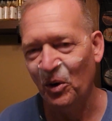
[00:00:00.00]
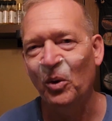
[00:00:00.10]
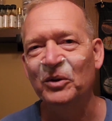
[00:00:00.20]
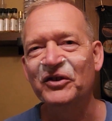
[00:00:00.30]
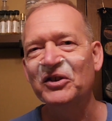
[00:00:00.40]

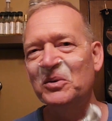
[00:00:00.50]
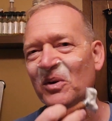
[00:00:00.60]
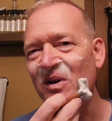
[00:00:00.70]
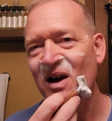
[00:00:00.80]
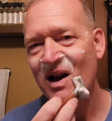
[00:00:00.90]
old
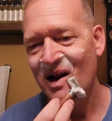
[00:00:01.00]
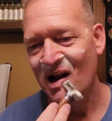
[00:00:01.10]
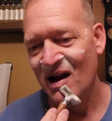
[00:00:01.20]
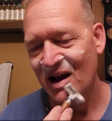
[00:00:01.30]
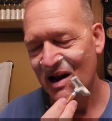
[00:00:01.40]
school
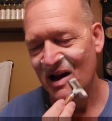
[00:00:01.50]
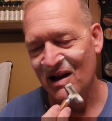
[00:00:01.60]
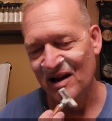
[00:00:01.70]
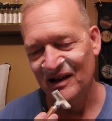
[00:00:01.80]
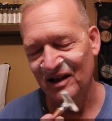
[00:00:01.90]

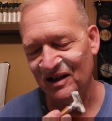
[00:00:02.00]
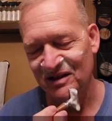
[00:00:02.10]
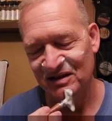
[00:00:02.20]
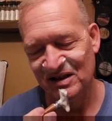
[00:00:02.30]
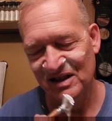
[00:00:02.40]

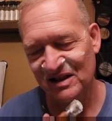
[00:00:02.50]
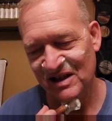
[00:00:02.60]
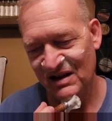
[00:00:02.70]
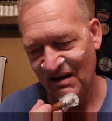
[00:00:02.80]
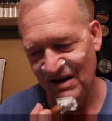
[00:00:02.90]
guys,
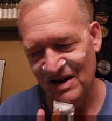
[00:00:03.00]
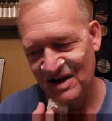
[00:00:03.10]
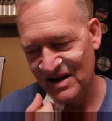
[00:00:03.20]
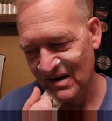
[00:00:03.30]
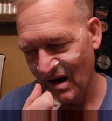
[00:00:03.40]

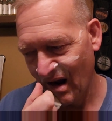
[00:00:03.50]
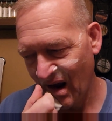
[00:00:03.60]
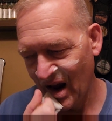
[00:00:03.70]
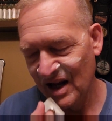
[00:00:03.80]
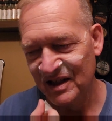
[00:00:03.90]
and
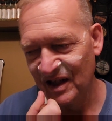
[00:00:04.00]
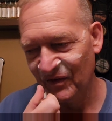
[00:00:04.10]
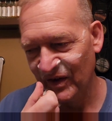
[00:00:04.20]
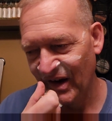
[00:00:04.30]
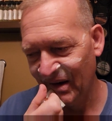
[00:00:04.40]

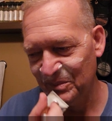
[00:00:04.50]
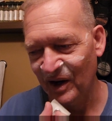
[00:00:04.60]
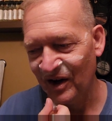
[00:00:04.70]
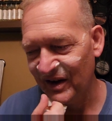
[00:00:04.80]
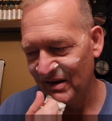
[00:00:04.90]
never got
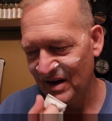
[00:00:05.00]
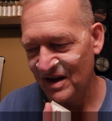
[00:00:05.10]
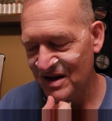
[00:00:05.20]
married.